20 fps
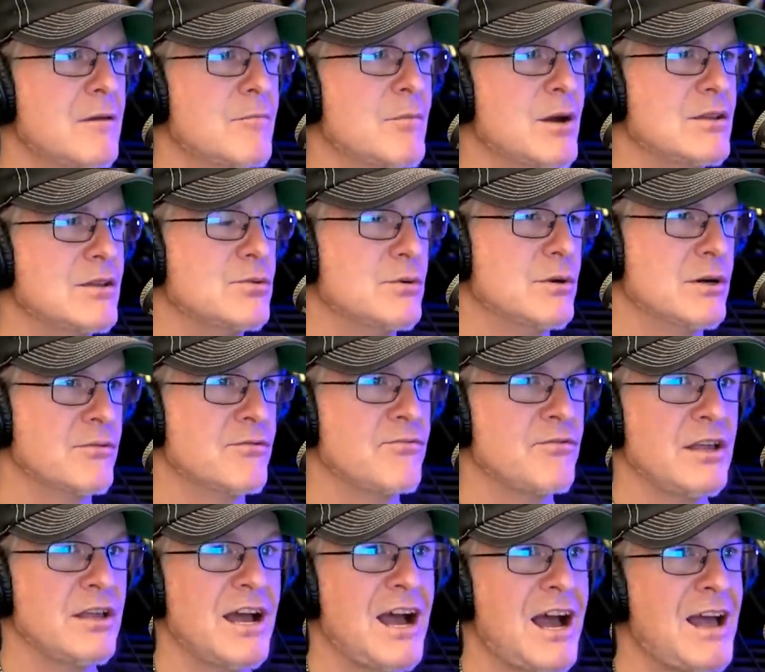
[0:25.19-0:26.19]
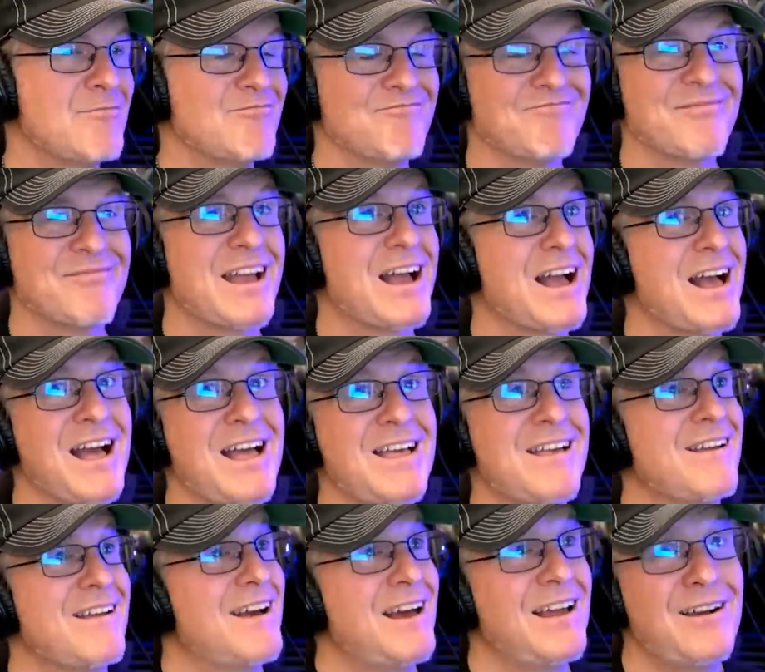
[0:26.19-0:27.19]
my Twitter feed. I, I,
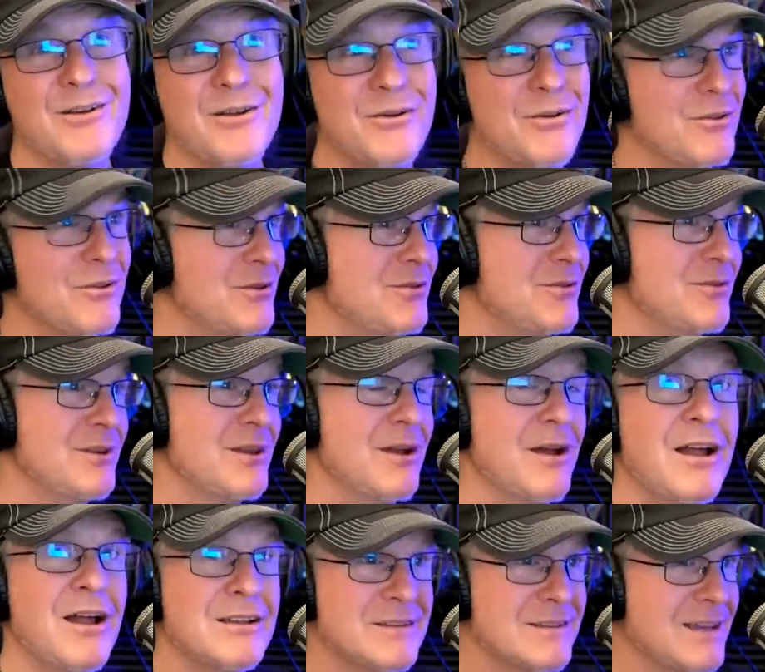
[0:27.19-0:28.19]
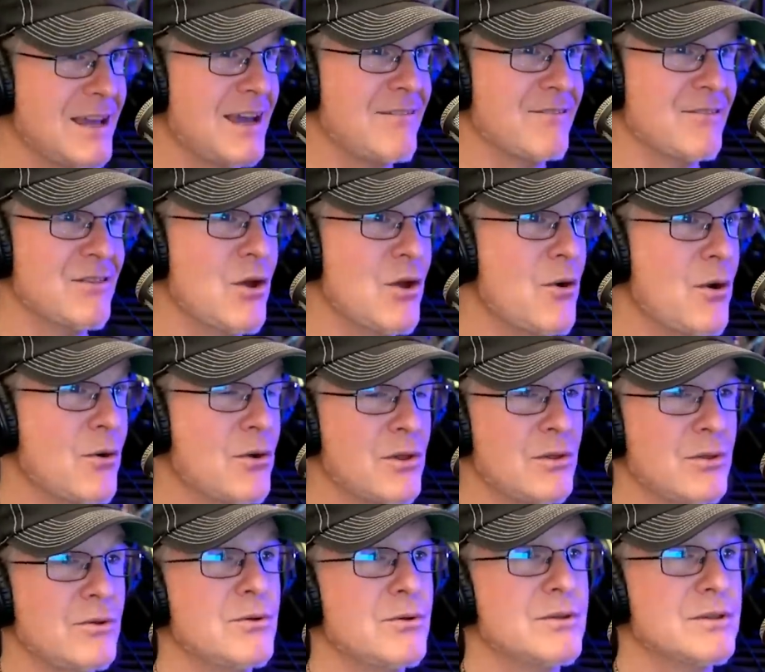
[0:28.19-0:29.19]
I don't know who the dude, honestly, I have no
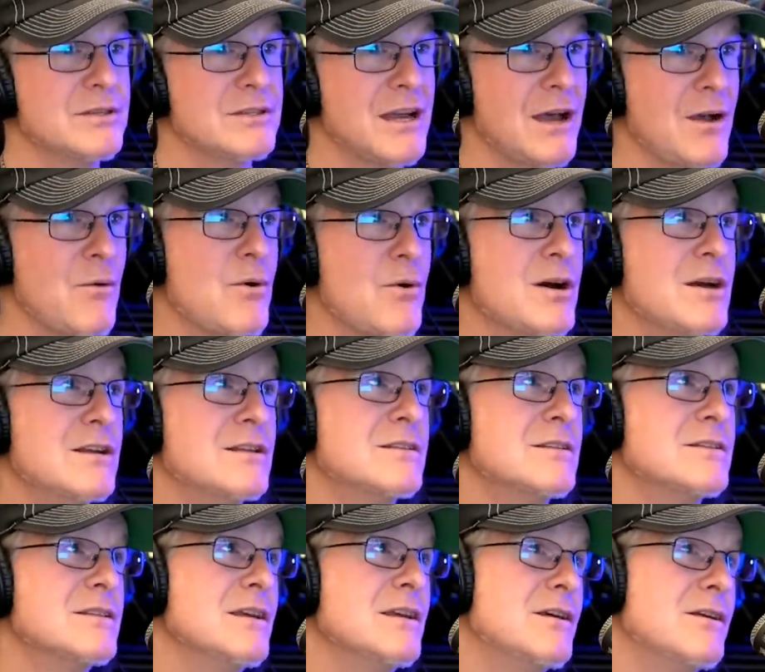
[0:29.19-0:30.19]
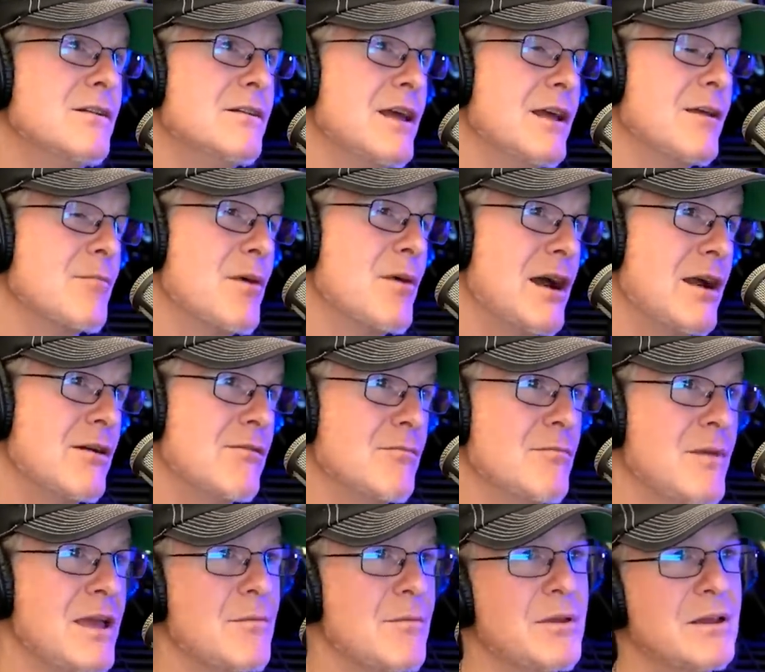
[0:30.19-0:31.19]
clue who this guy was until like Myron
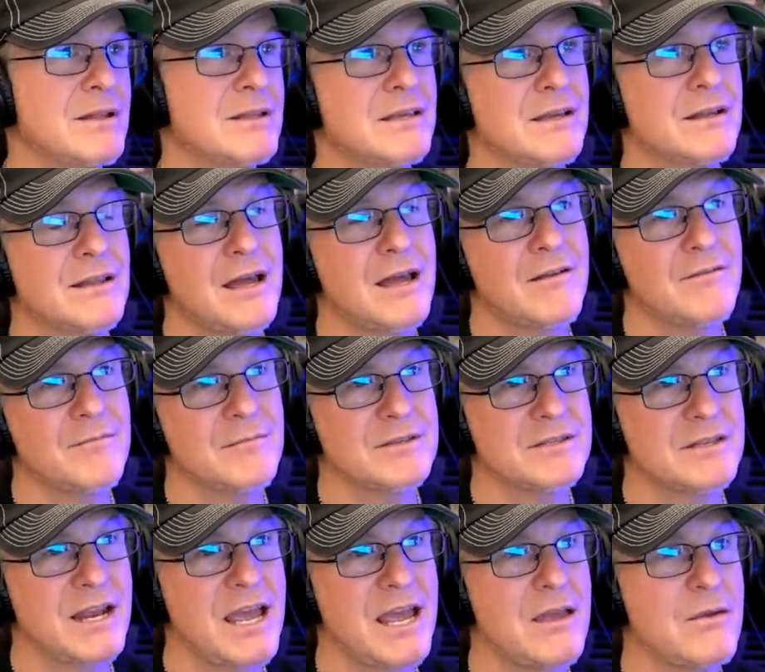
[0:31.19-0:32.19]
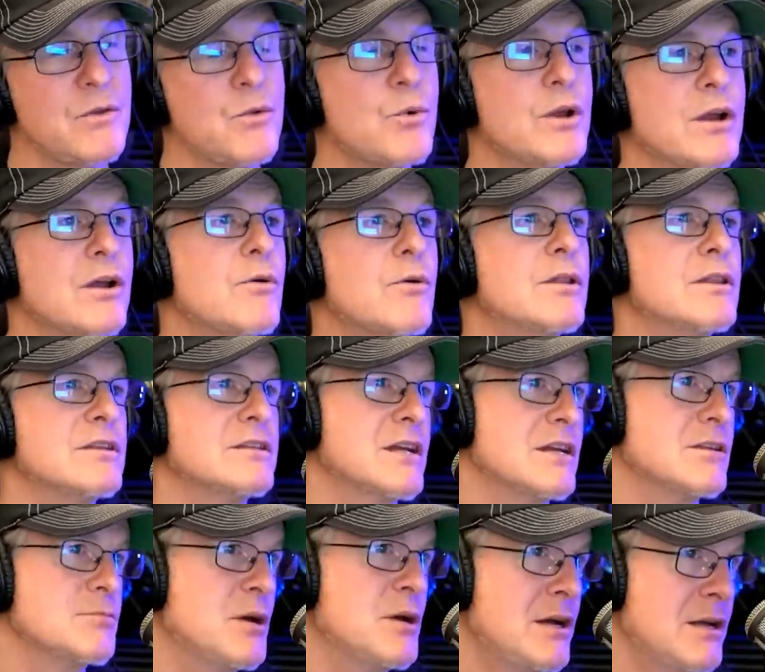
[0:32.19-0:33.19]
made a big deal out of him and said, hey, you want to go on this
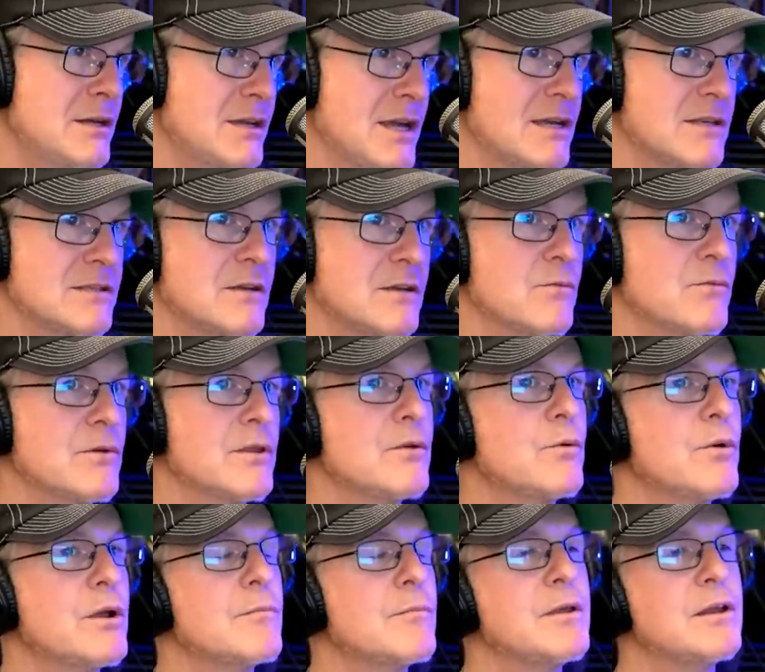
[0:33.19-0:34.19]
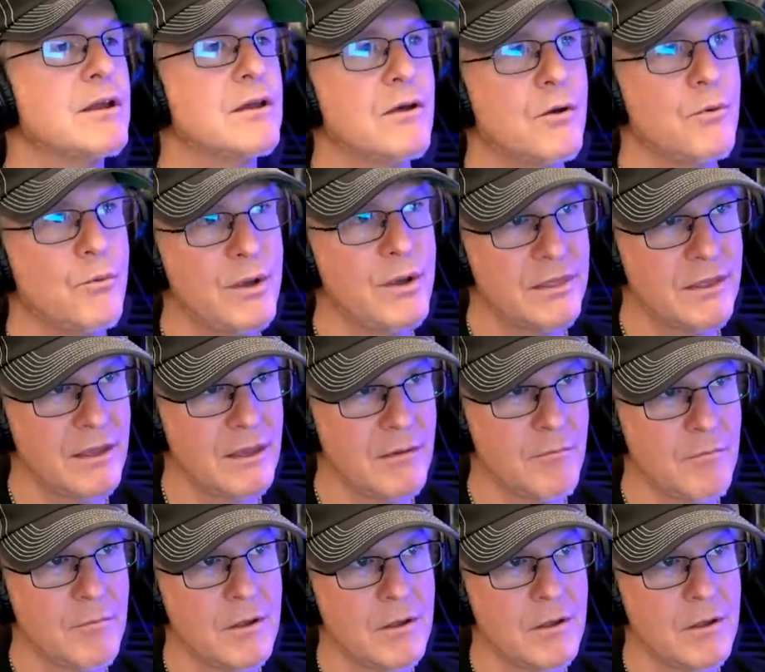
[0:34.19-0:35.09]
guy's podcast? And he really wanted me to go with him.